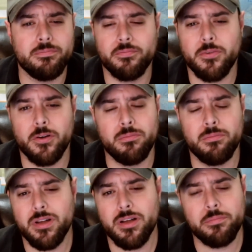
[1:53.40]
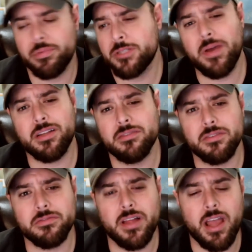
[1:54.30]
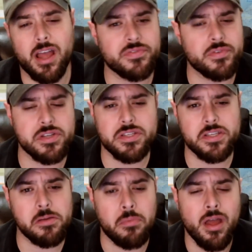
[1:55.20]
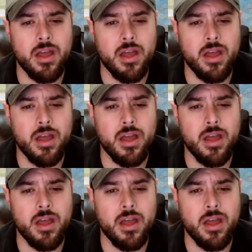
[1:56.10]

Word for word: from a perspective of like us versus them.